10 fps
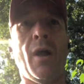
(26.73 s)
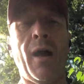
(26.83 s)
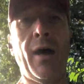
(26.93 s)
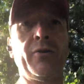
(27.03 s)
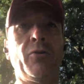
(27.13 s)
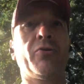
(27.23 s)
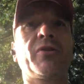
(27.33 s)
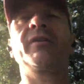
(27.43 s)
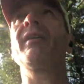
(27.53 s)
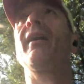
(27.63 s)
North
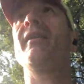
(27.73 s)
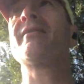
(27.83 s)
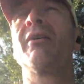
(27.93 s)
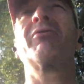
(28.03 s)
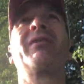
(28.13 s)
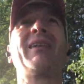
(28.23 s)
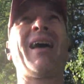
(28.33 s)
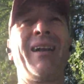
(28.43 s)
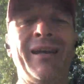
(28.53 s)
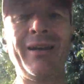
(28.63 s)
Canelli, South
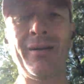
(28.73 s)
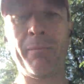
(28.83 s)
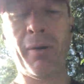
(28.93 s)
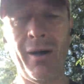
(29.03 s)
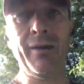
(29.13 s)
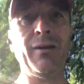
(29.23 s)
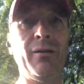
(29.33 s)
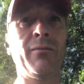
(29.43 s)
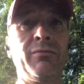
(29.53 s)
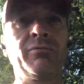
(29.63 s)
Canelli,
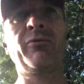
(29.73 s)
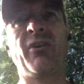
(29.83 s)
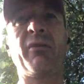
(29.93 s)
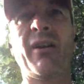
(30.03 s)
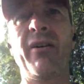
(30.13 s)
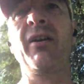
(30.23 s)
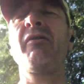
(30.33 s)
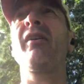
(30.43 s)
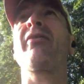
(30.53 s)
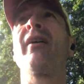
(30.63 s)
Pyle, around that
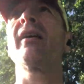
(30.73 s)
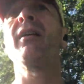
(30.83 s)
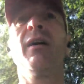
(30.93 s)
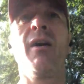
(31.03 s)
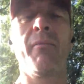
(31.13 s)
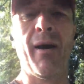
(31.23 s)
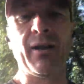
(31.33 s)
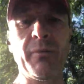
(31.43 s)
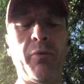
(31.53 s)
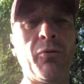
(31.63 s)
area I think, back
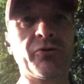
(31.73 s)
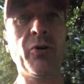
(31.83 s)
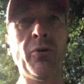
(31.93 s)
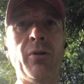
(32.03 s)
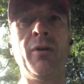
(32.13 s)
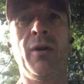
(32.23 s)
into Porthcawl,